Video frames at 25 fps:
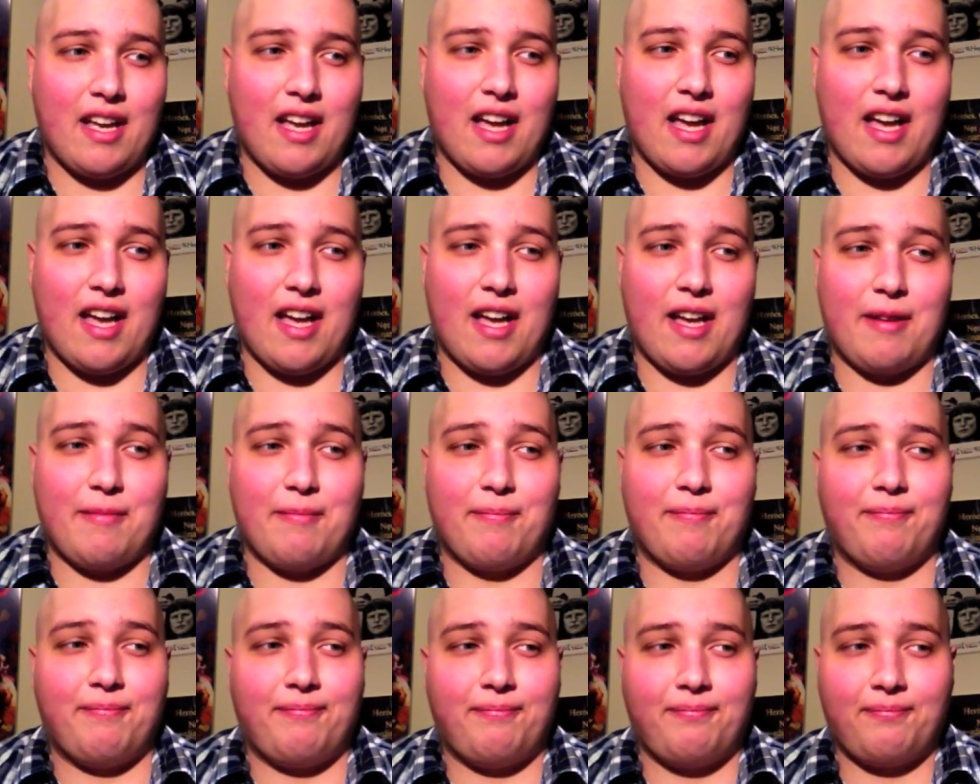
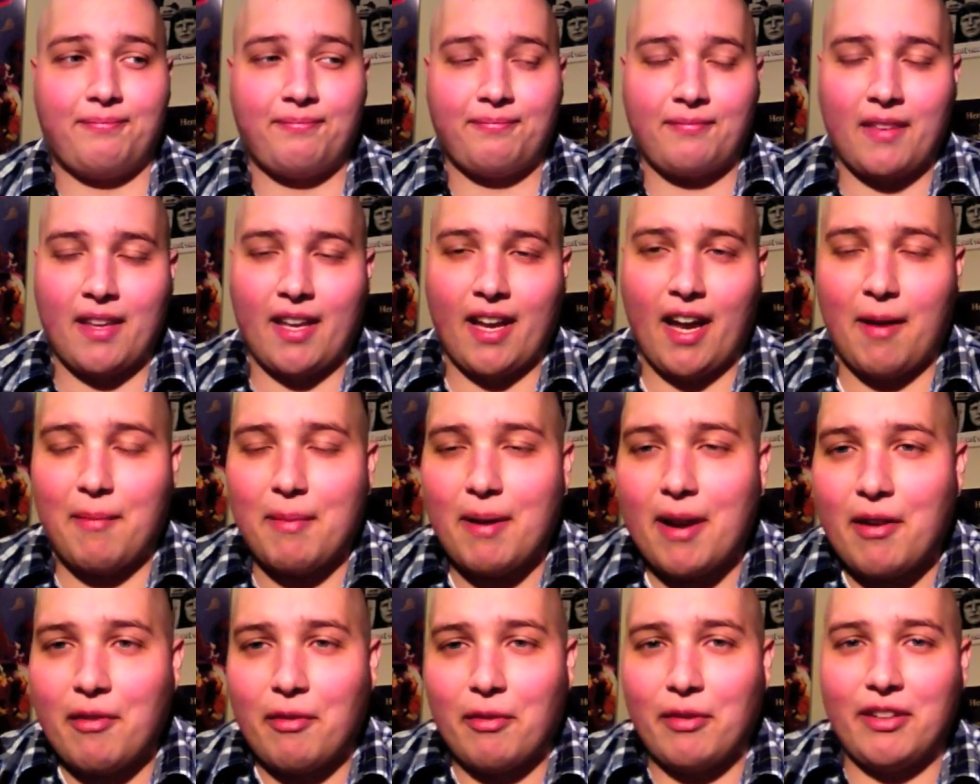I'm
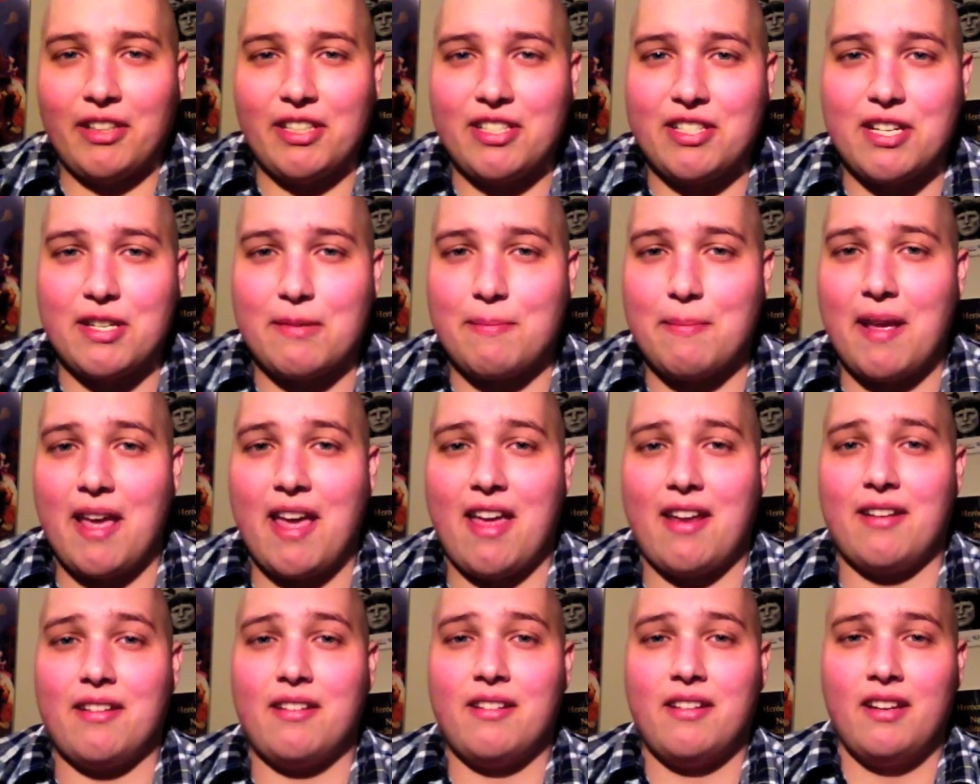not a religious
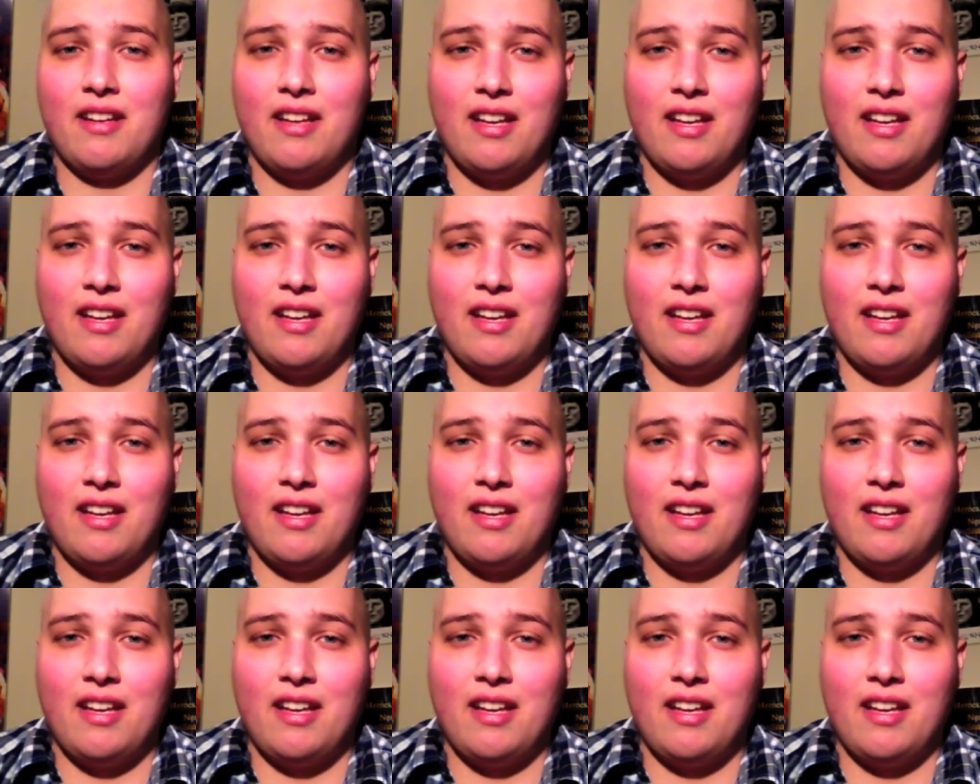man